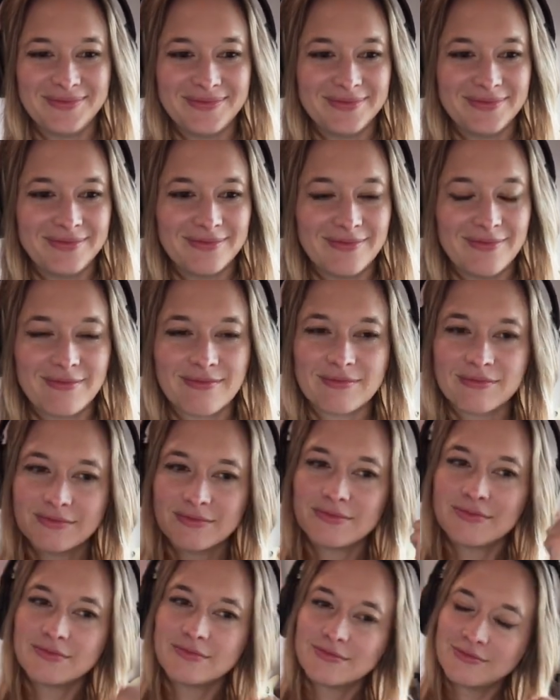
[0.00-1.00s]

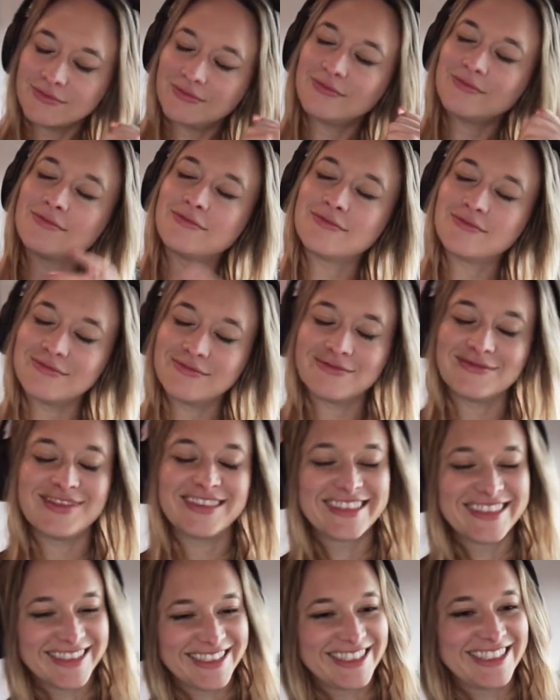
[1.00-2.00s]

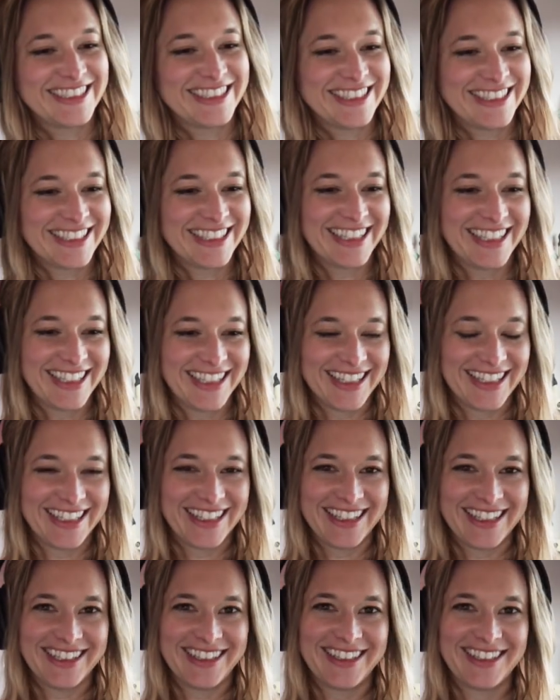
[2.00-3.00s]

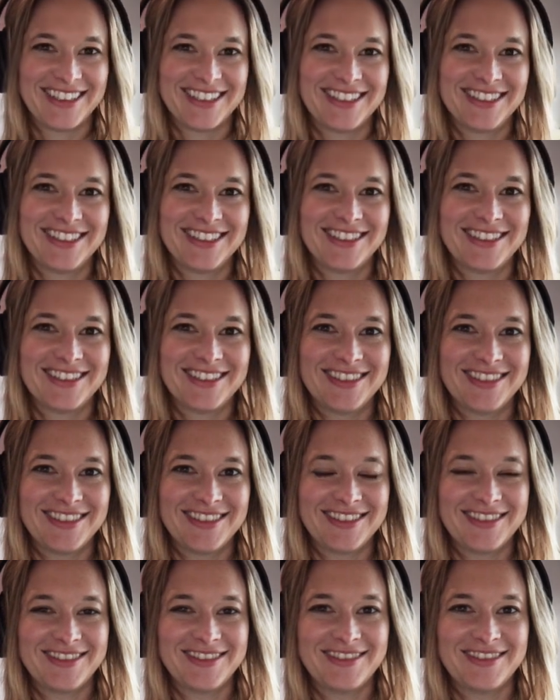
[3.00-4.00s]

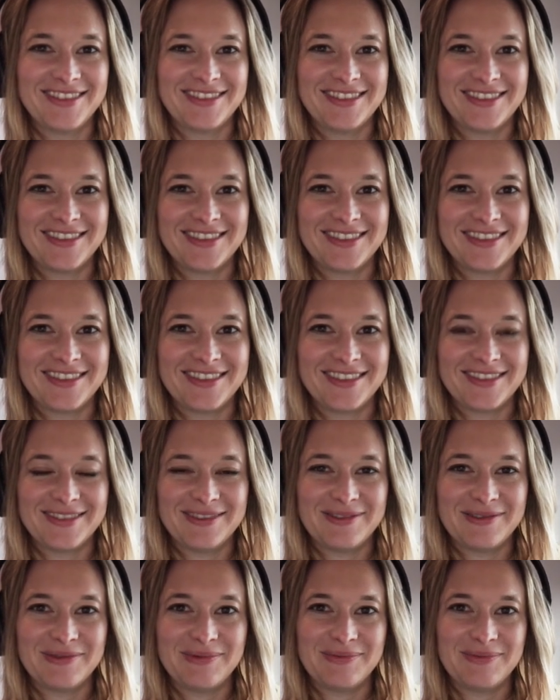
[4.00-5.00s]

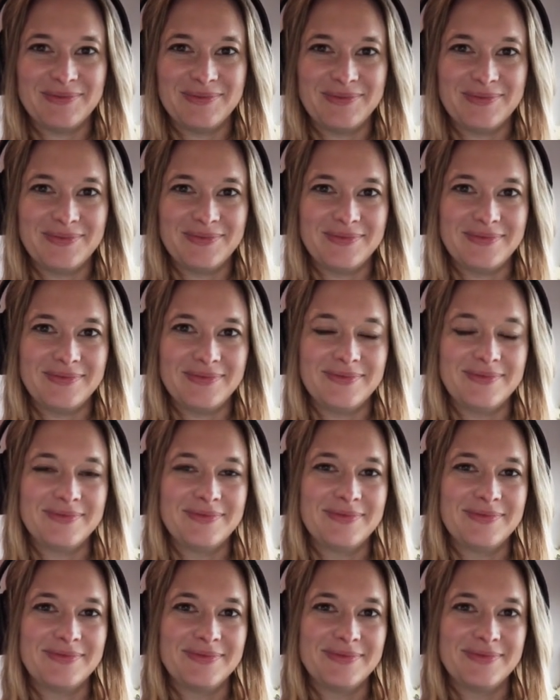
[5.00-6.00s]

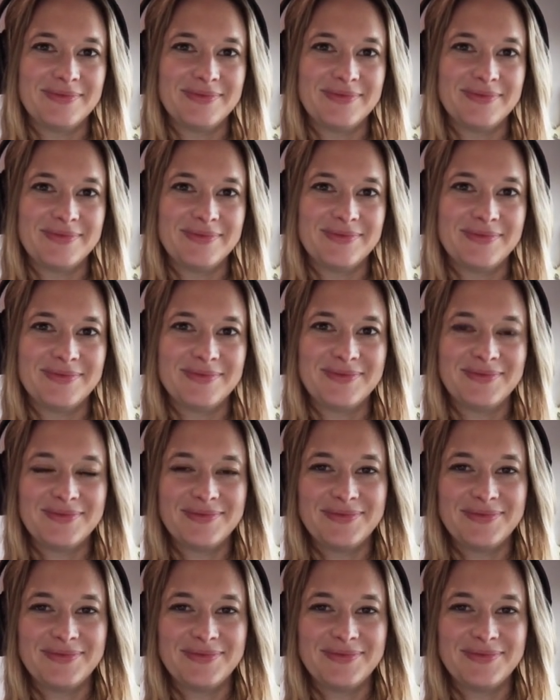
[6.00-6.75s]
[no speech]